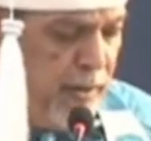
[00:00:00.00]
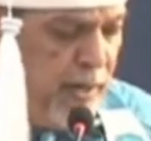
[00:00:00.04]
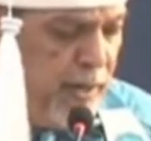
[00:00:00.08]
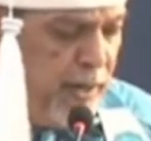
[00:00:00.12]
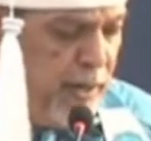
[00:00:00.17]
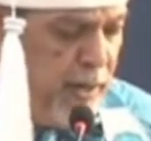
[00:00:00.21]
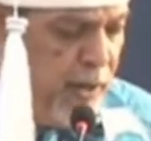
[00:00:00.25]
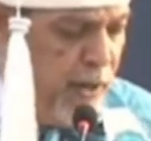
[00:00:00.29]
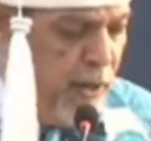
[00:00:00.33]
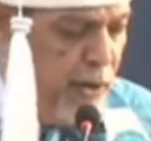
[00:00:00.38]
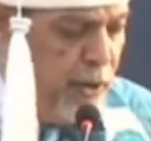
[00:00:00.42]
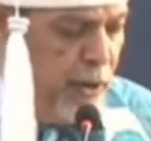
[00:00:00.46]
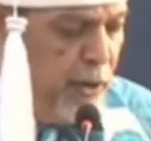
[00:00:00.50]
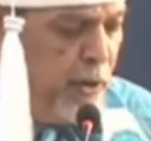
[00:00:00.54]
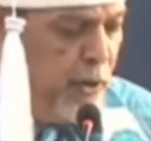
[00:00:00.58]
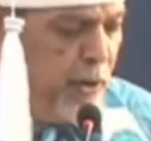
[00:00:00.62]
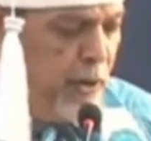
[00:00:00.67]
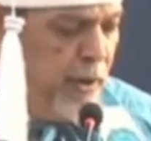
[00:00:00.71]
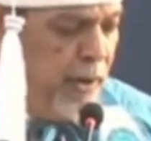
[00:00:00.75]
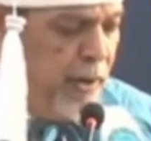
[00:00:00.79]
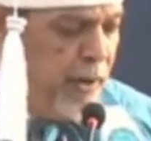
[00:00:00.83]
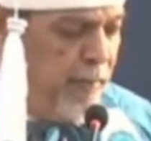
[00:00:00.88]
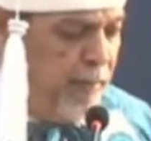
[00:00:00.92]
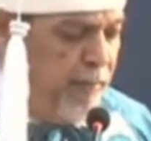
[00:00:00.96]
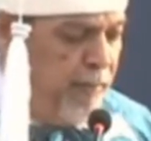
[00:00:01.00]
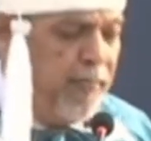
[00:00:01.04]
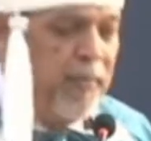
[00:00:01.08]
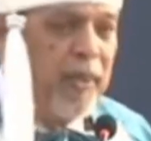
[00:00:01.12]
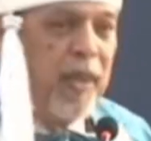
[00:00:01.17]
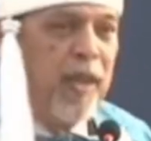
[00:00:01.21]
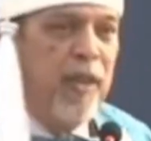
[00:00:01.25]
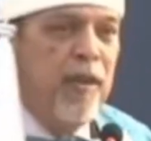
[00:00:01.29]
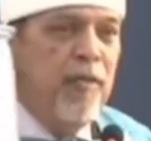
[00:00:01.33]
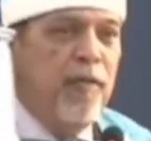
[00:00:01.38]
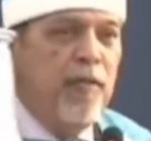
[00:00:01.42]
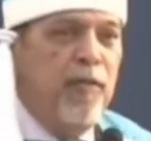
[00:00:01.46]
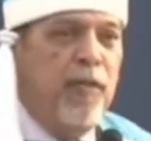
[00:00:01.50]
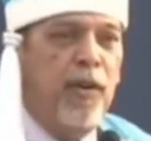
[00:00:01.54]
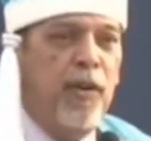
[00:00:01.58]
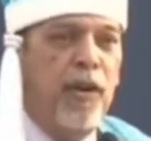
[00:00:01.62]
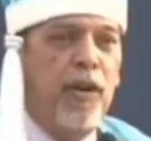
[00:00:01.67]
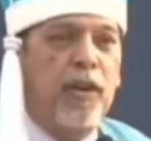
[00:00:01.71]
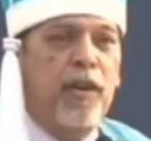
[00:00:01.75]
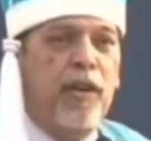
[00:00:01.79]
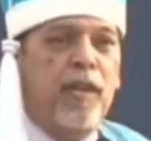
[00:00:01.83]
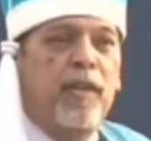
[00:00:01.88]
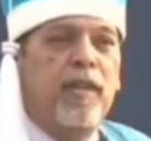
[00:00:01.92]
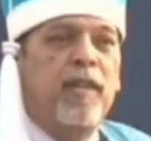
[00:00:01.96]
Dr. Gohar
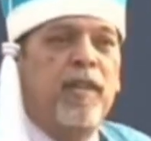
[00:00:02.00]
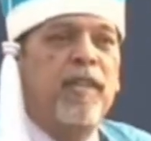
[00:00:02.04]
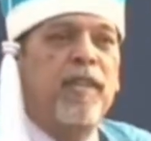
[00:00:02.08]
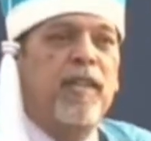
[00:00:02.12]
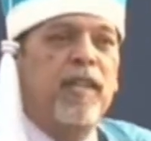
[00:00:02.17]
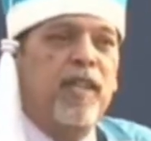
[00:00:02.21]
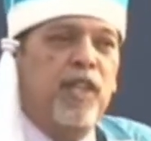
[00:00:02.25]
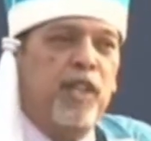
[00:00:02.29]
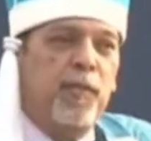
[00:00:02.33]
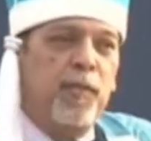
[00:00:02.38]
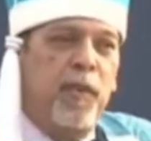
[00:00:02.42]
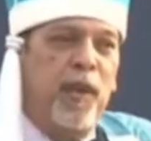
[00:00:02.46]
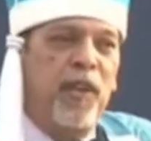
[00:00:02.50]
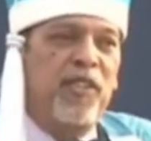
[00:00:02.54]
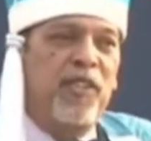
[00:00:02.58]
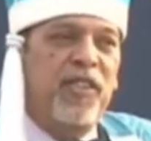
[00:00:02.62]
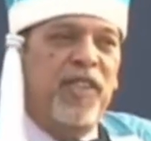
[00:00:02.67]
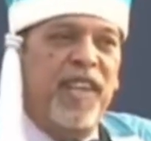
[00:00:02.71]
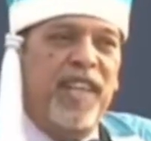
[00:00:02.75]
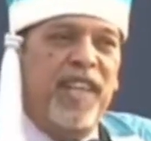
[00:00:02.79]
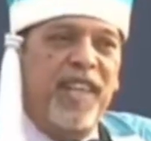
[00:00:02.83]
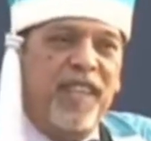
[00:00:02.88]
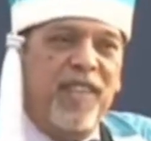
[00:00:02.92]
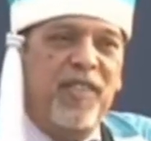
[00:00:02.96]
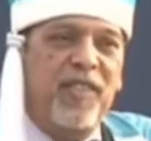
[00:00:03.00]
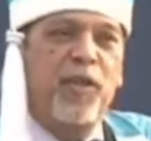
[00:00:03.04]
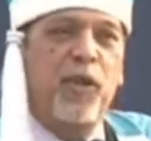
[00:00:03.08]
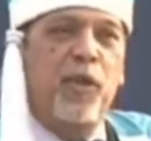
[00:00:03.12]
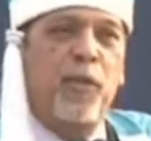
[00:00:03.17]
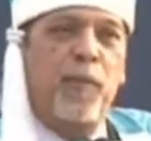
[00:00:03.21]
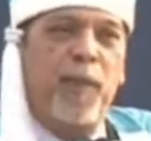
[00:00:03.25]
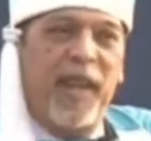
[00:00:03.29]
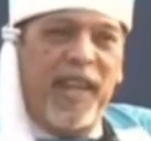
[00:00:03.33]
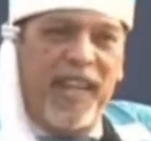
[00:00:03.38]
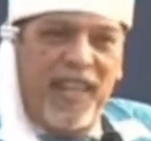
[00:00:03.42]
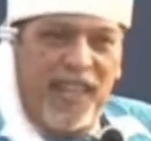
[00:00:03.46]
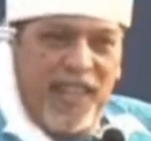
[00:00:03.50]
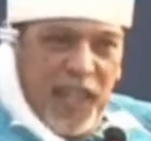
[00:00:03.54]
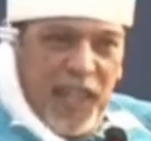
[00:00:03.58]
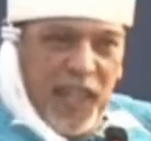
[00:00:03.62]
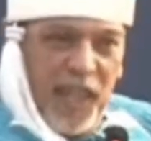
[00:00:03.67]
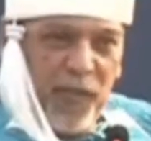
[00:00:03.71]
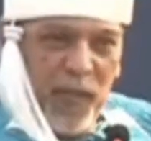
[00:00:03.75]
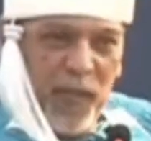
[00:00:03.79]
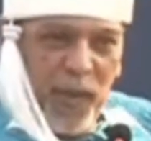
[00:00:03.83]
for sponsoring so many seats for